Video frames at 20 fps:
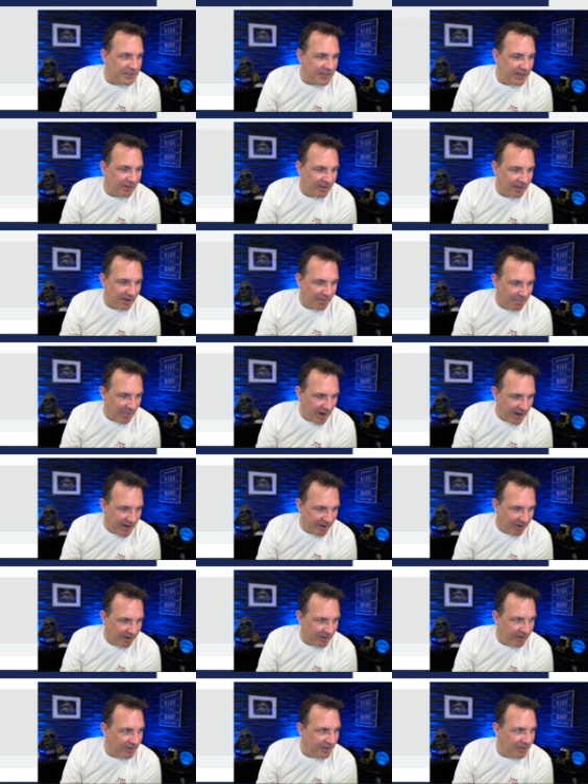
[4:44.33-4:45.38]
take a look at
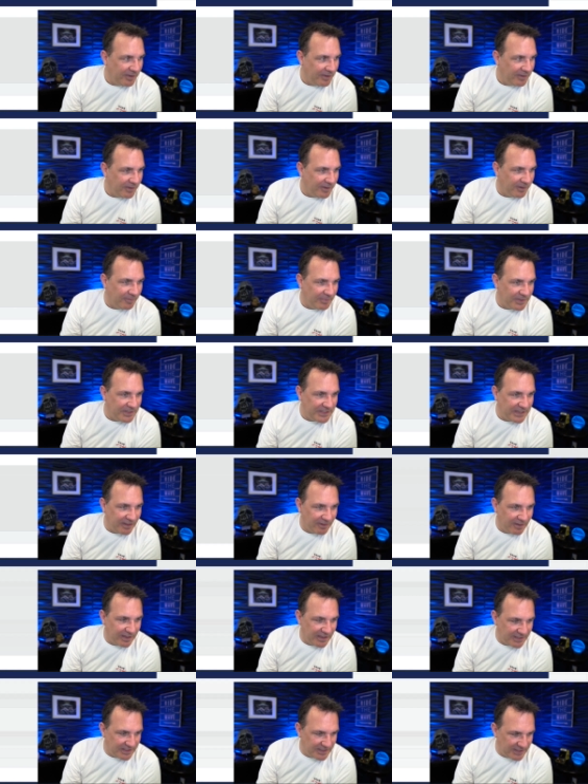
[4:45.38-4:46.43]
miner. Oh, let's take a
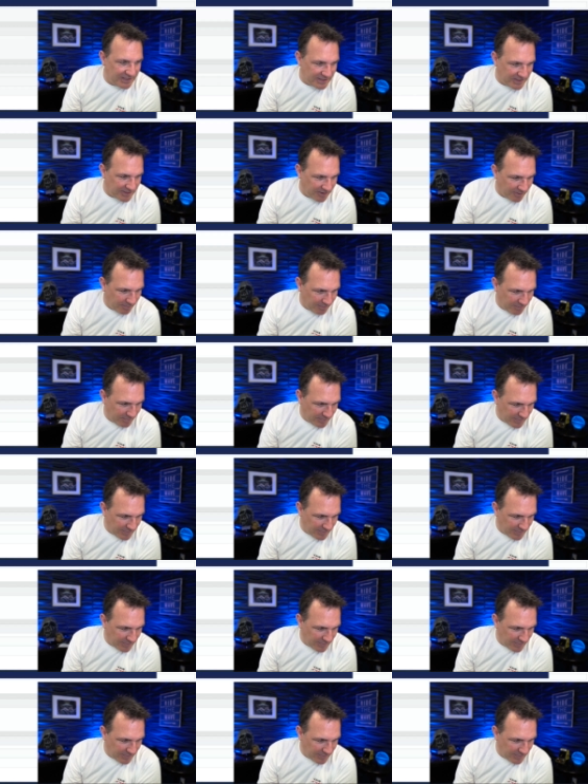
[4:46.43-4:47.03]
look at system.